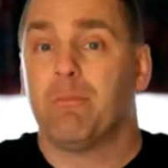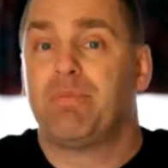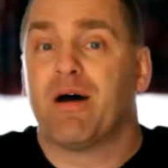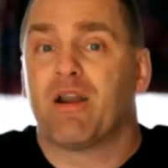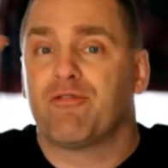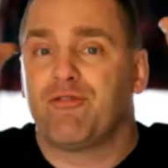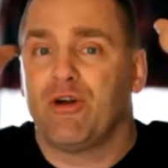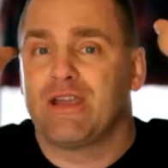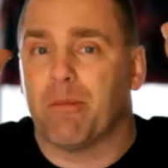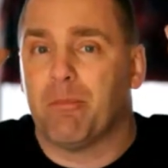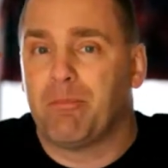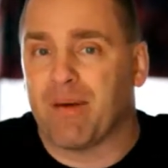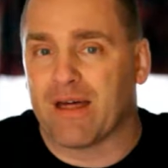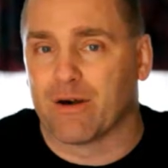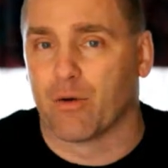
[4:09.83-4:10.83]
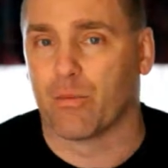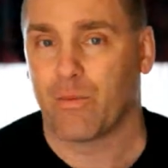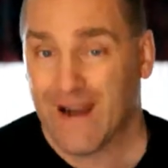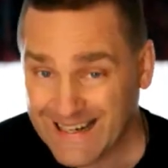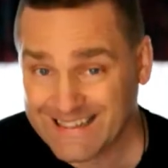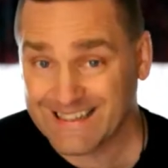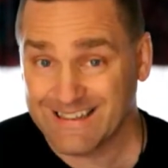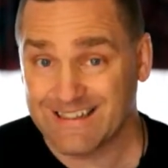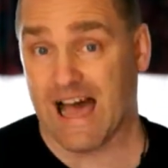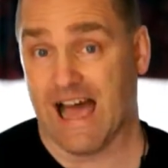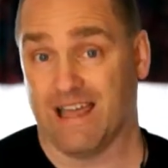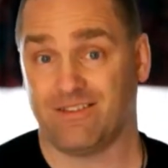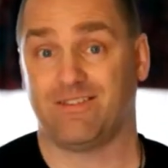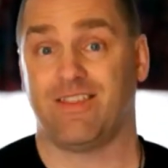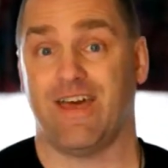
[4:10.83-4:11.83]
But if we could better
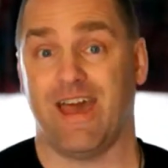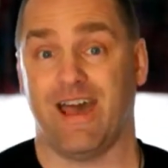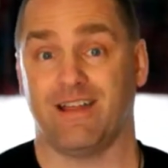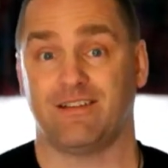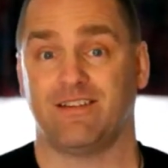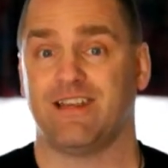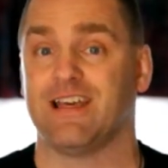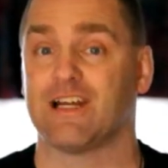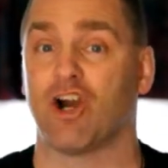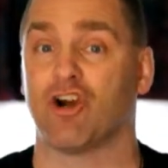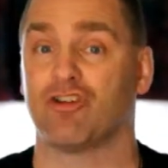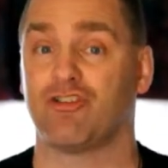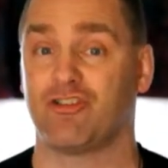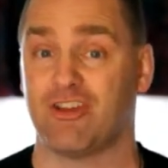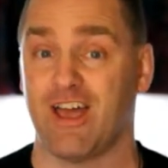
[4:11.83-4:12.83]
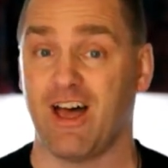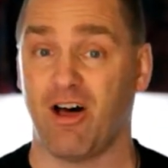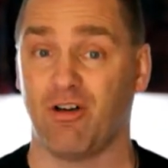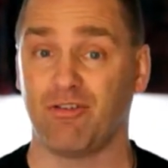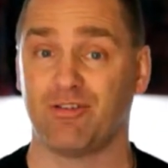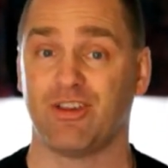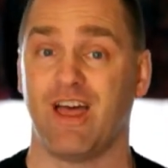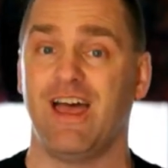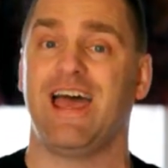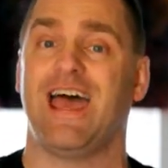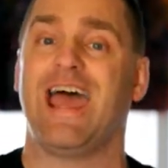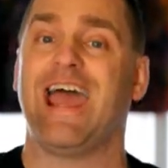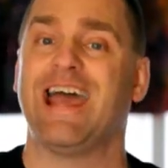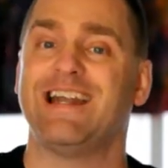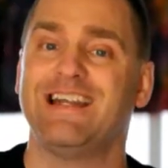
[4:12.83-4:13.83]
recognize that in ourselves
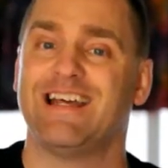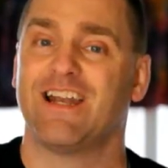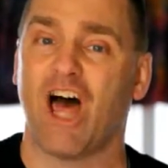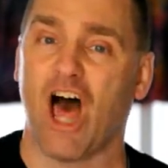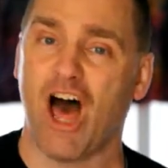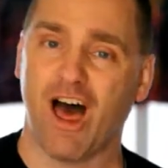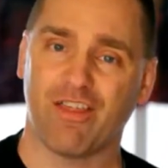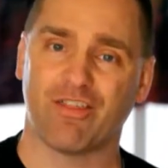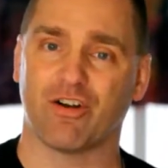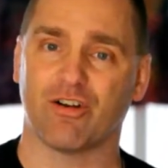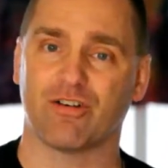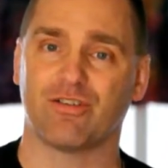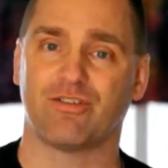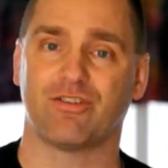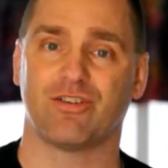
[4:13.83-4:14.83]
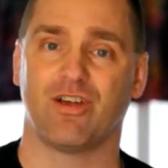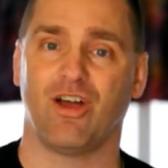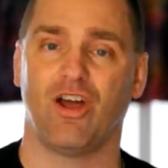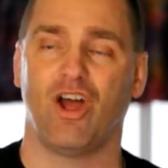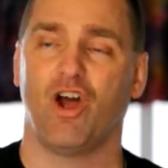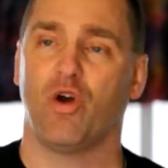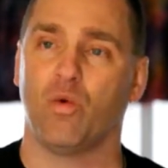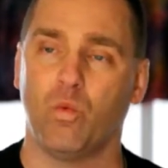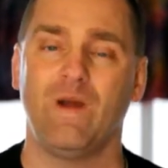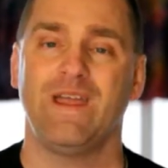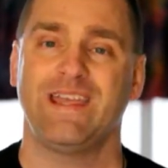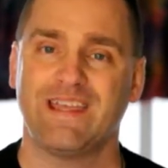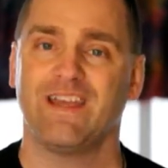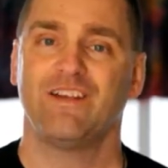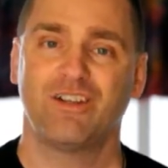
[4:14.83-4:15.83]
and in others,
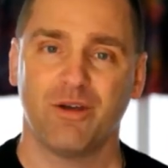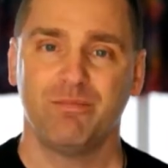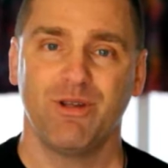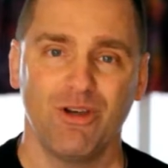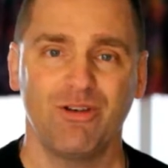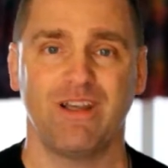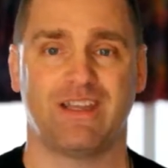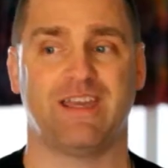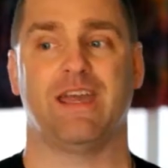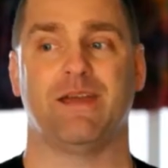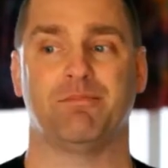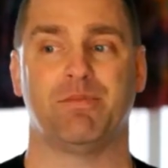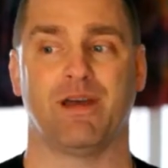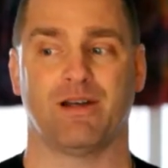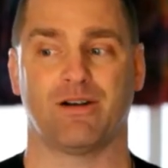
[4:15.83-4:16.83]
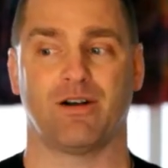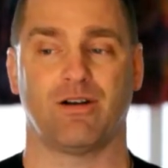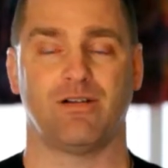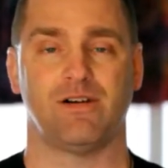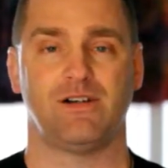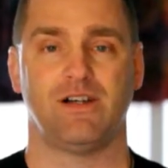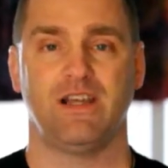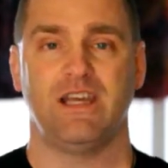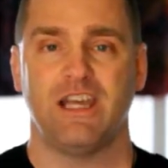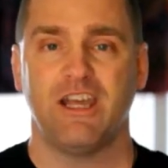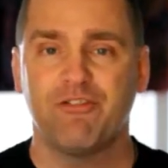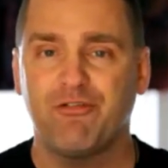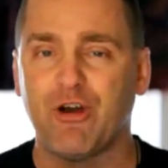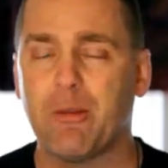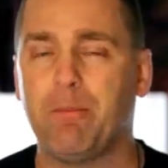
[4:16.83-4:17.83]
we can communicate better.
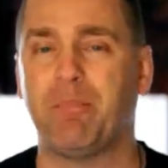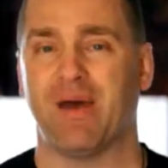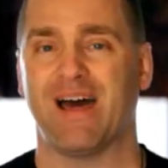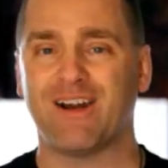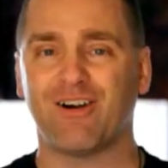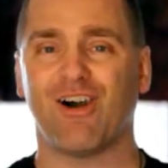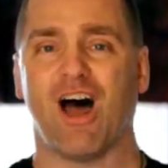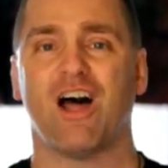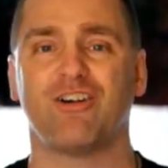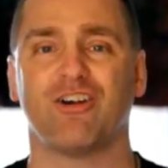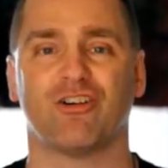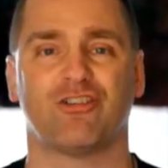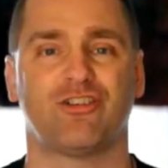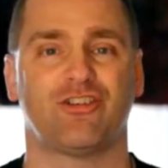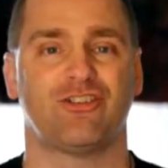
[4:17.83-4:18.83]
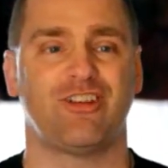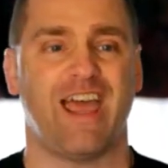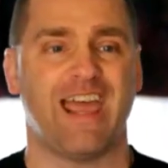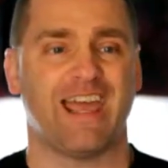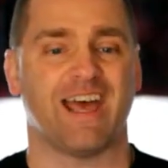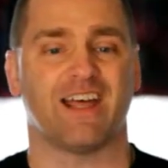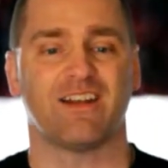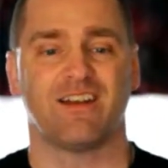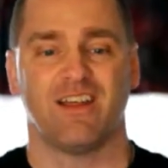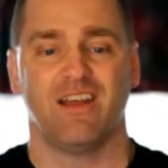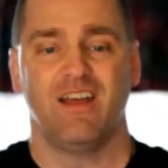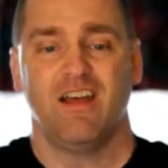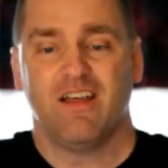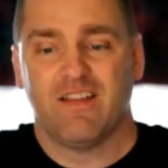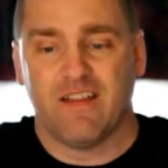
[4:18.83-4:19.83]
If we better understand
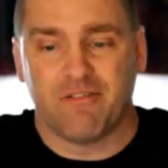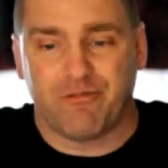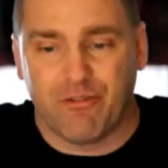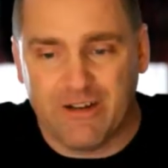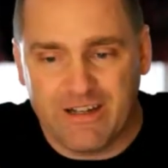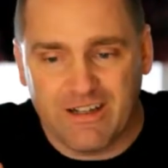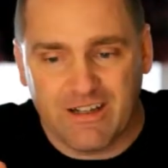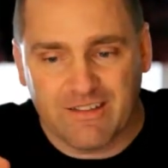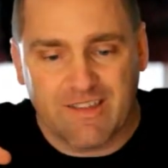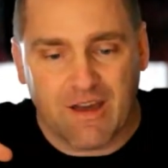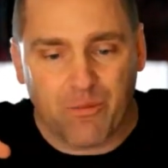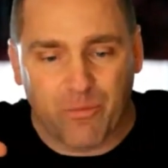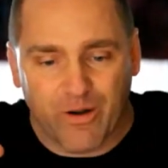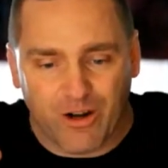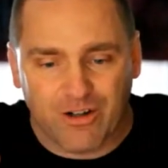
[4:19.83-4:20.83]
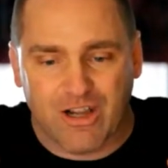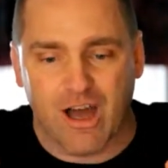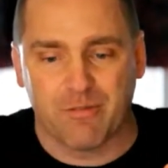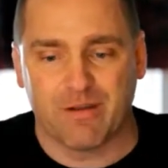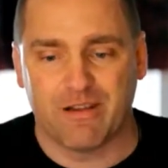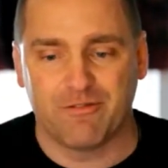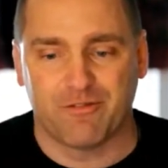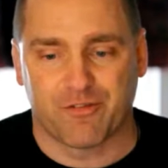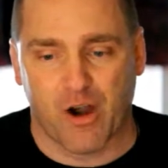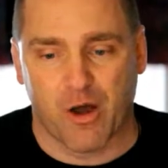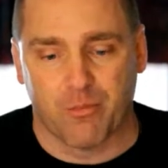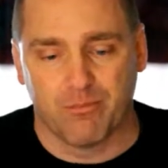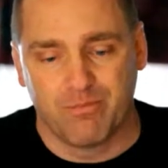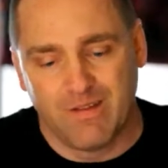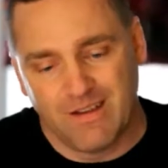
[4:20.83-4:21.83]
that we're coming
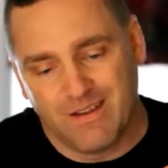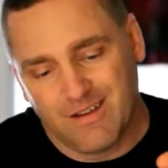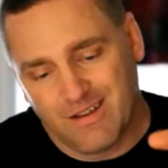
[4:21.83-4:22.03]
from